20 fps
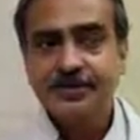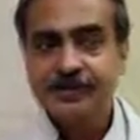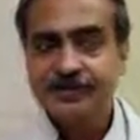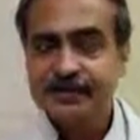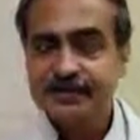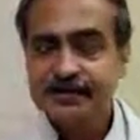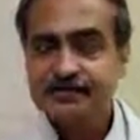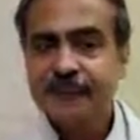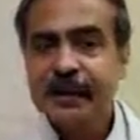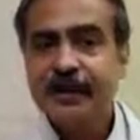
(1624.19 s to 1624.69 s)

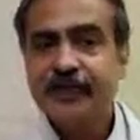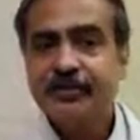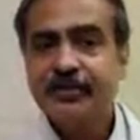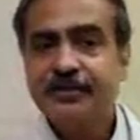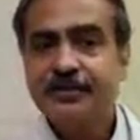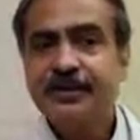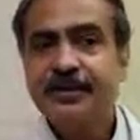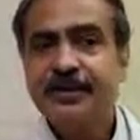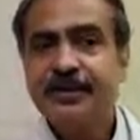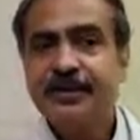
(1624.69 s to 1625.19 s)
in spite
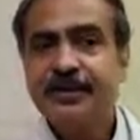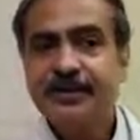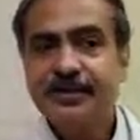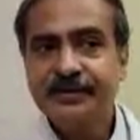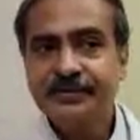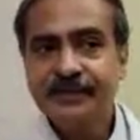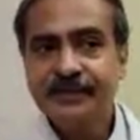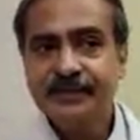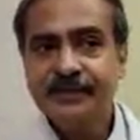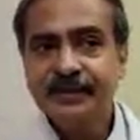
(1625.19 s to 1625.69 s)
of being
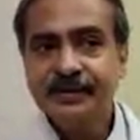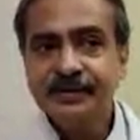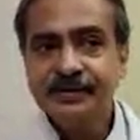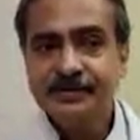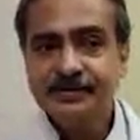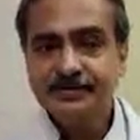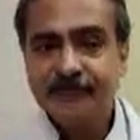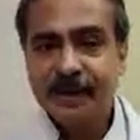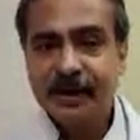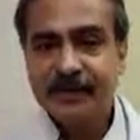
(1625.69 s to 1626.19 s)
in
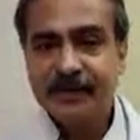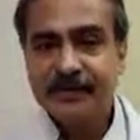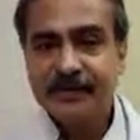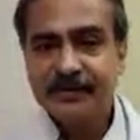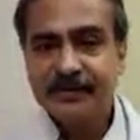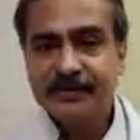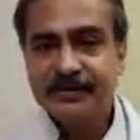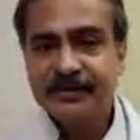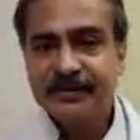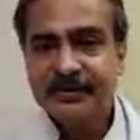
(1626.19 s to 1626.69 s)
the spinal
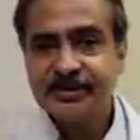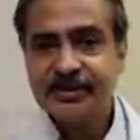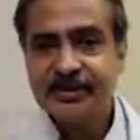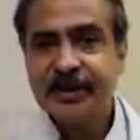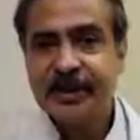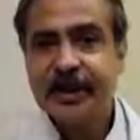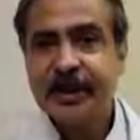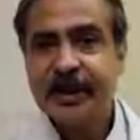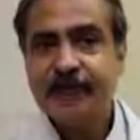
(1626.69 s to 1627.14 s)
anesthesia,